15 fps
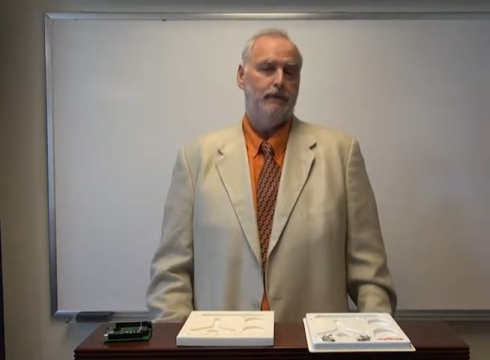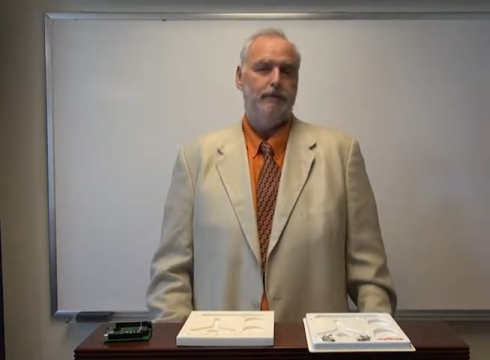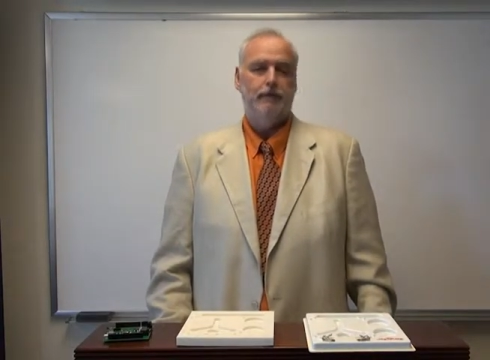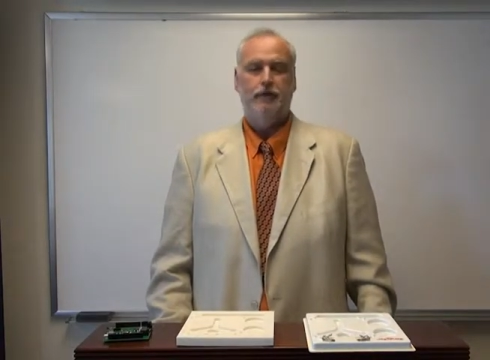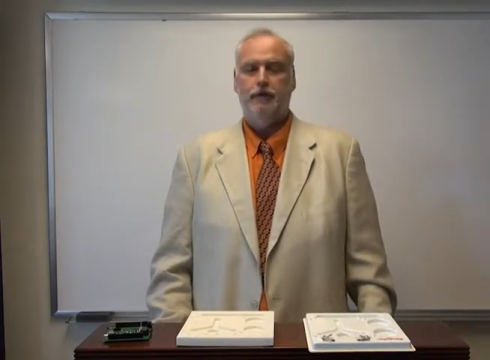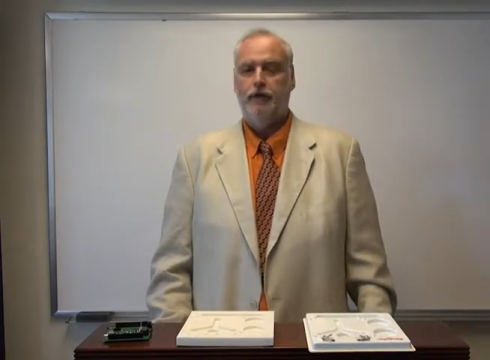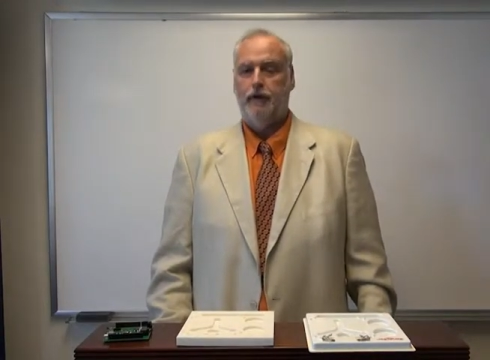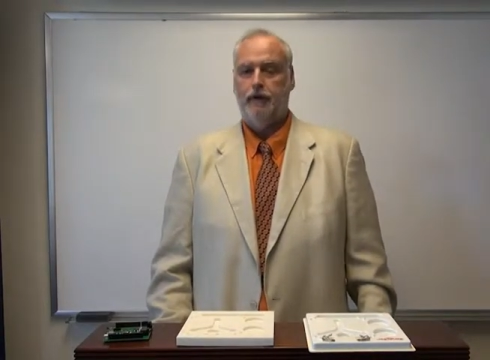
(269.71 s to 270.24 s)
and
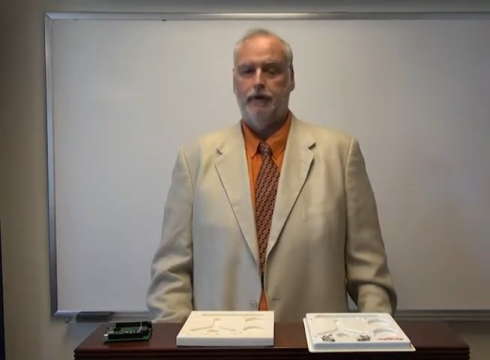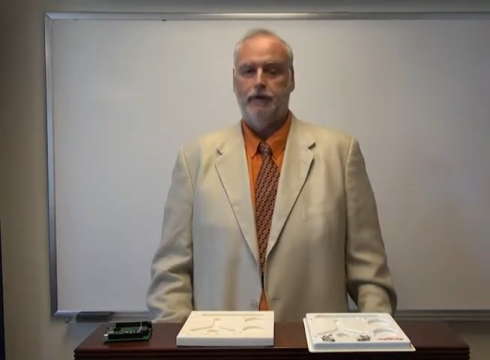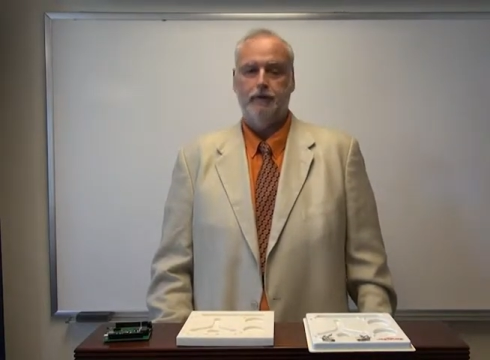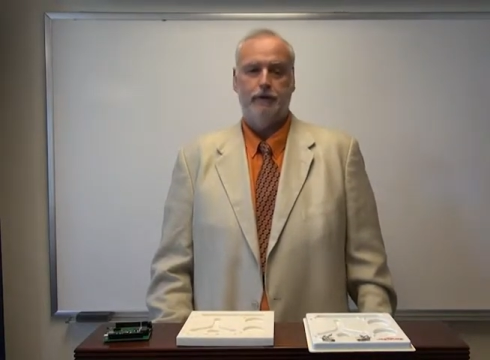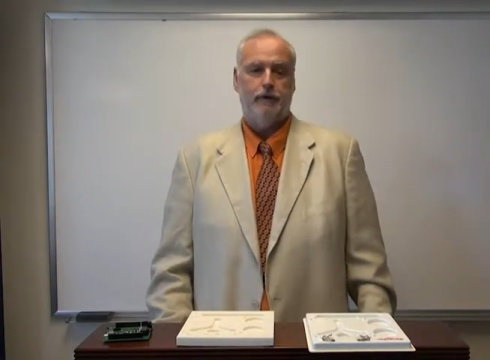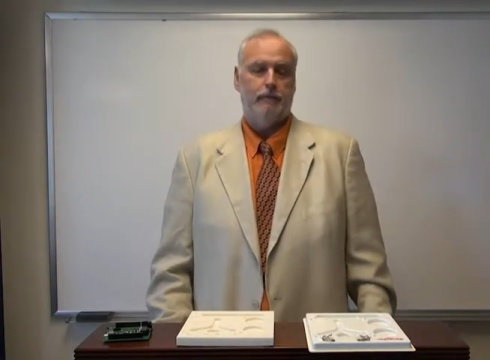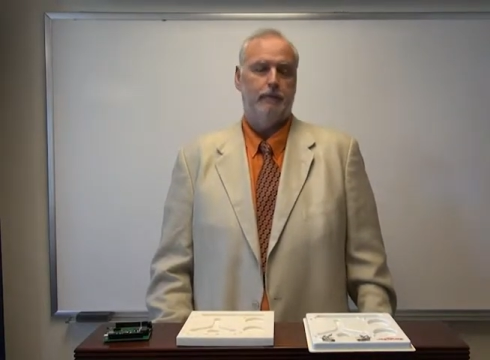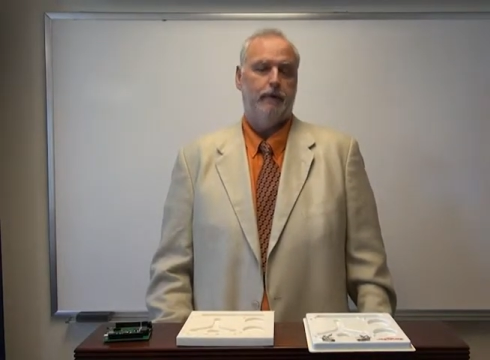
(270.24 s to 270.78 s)

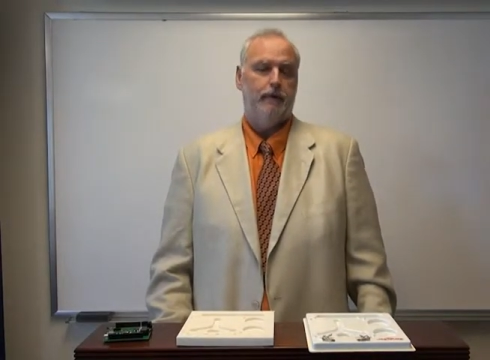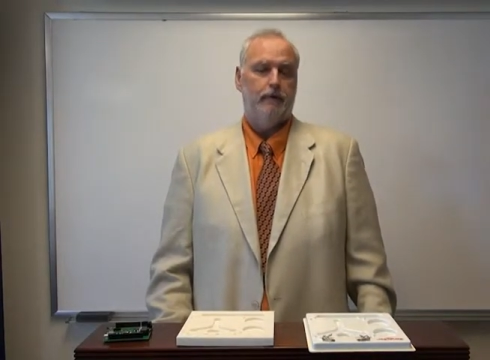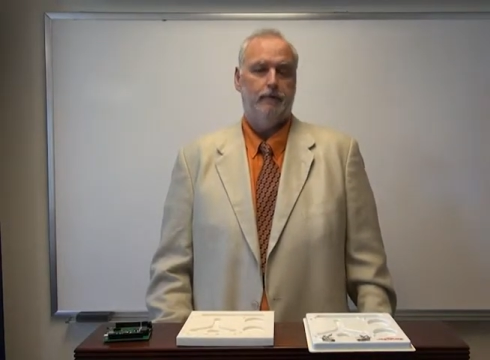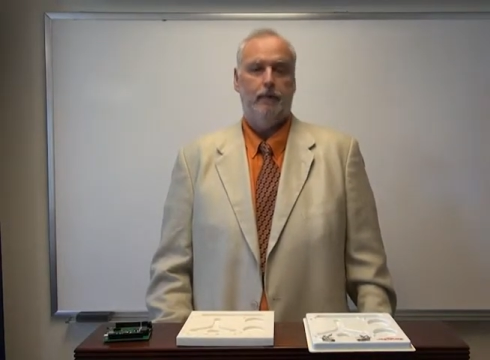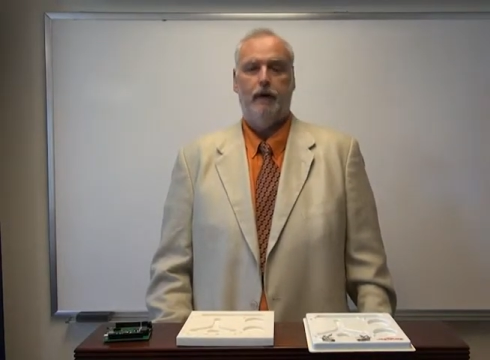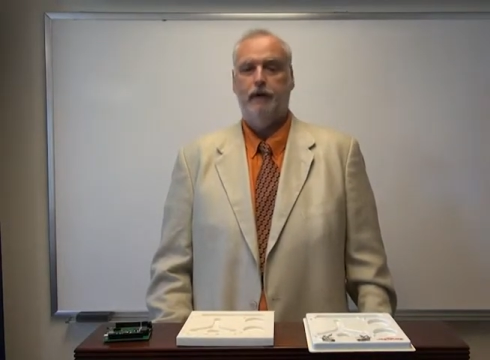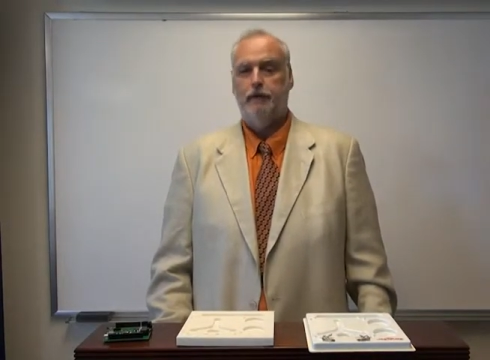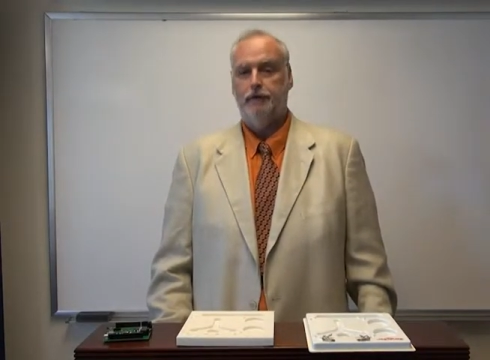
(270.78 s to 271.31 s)
physiology, comparative
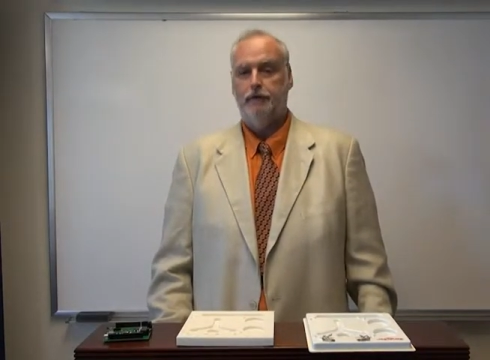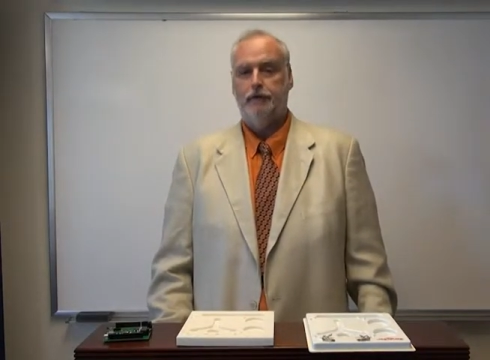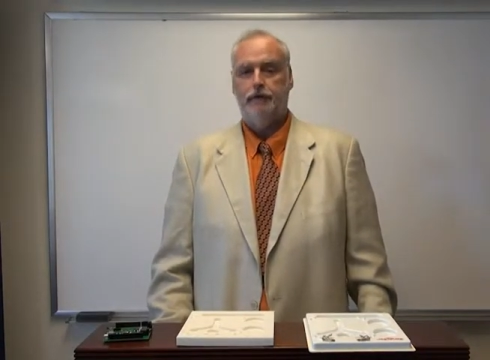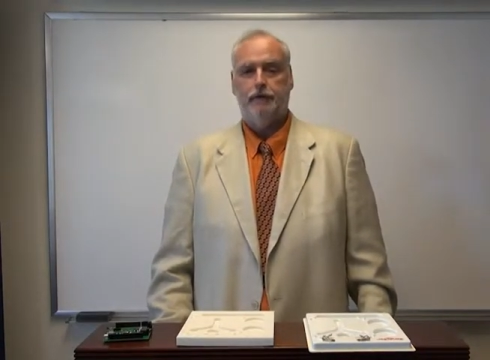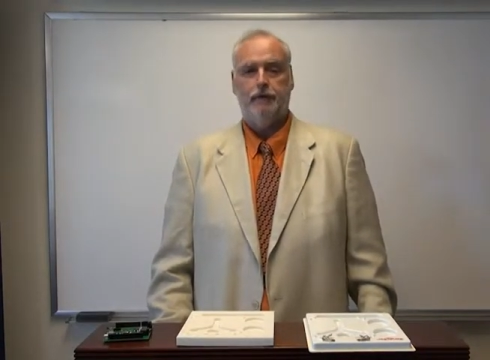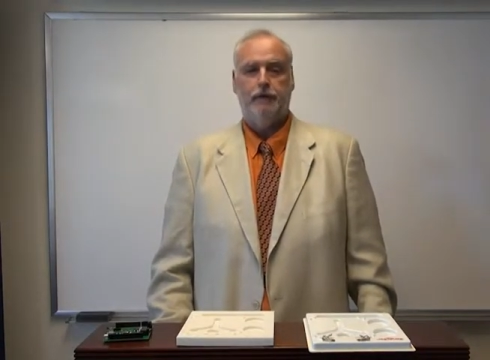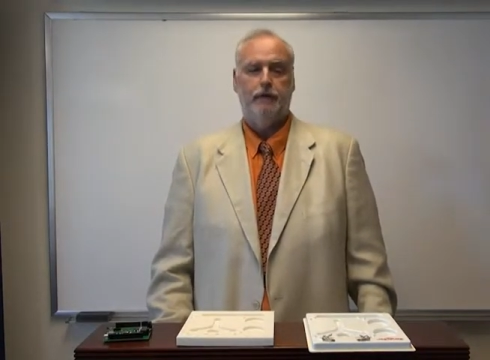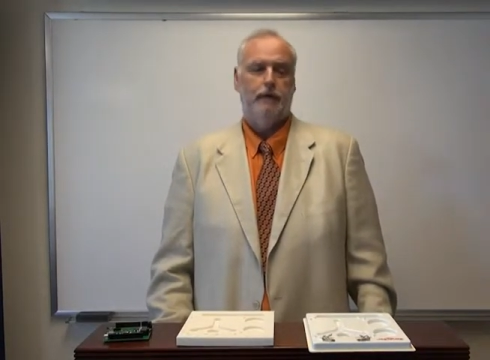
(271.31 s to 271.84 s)

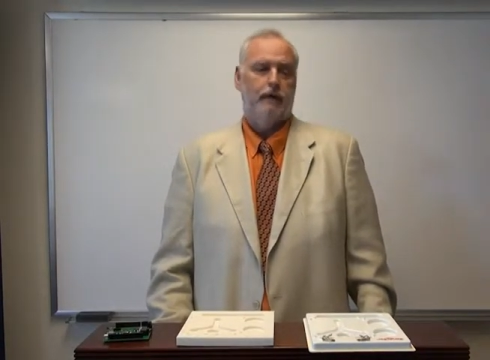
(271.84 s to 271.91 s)
politics,